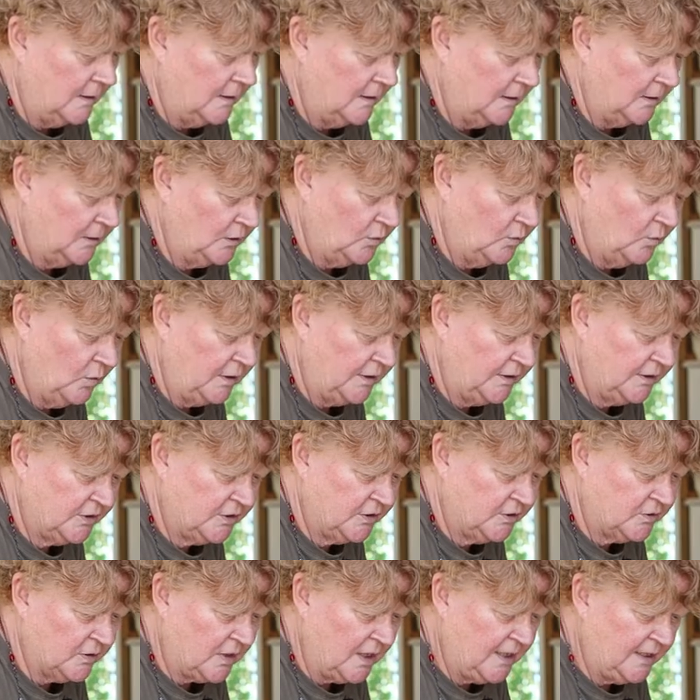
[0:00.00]
You want it
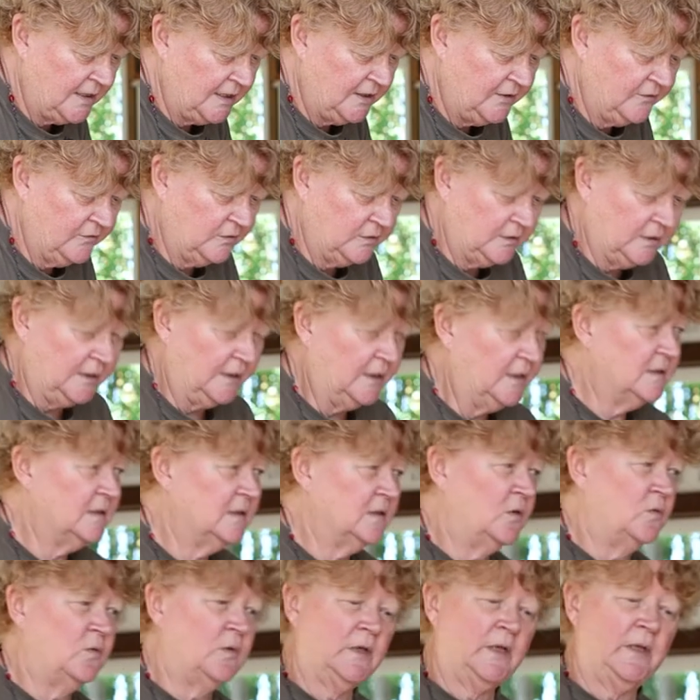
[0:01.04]
to dry evenly,
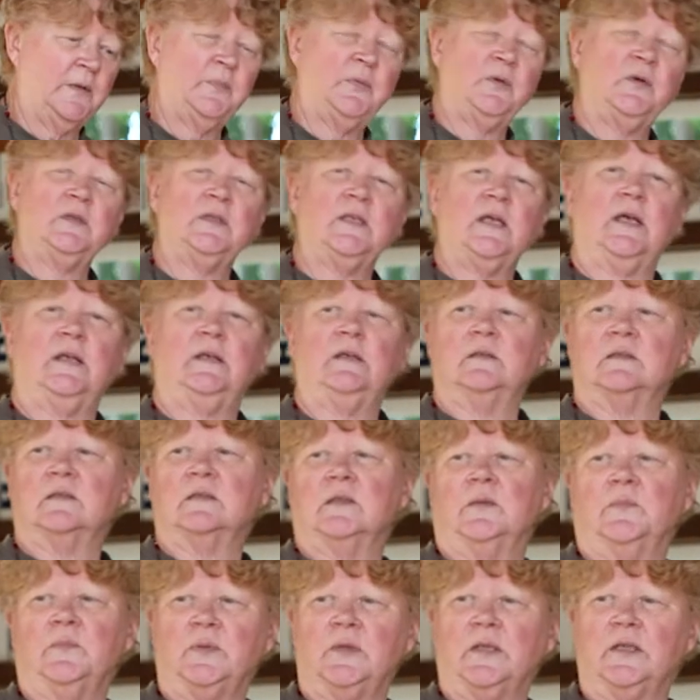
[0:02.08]
so when I put that in
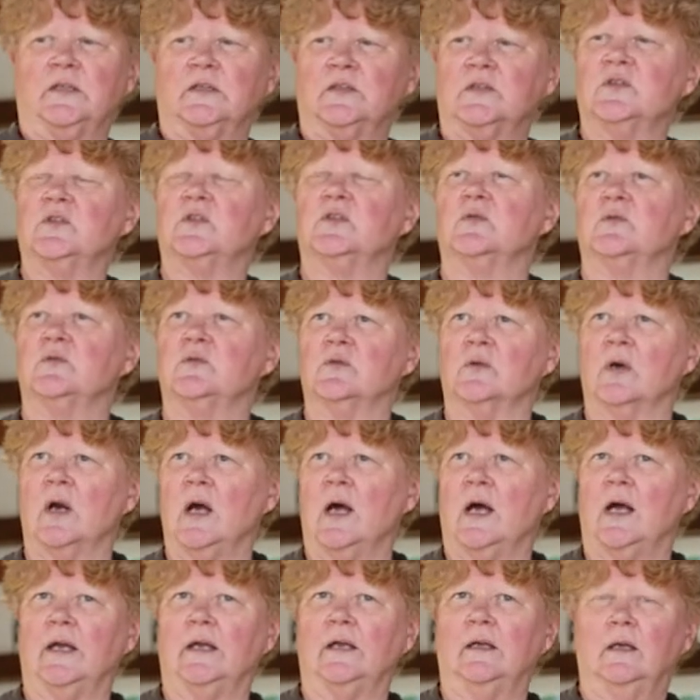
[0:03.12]
some place to
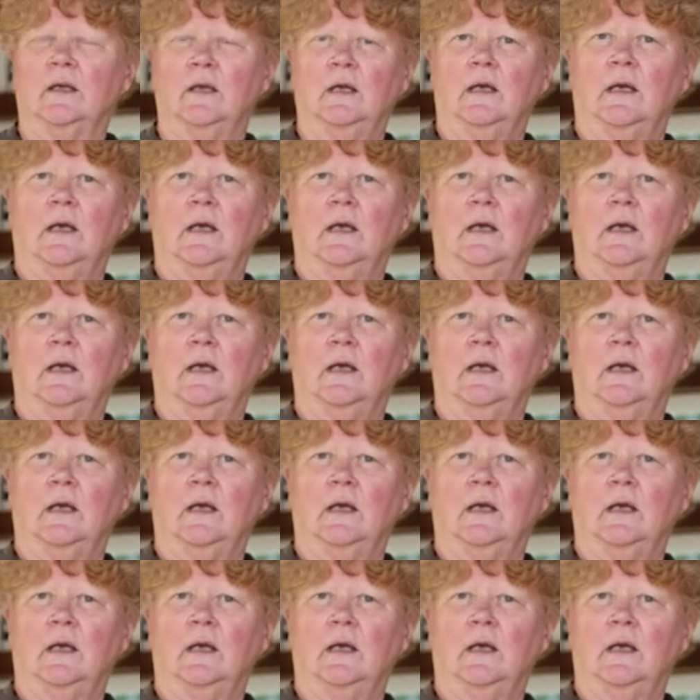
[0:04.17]
dry,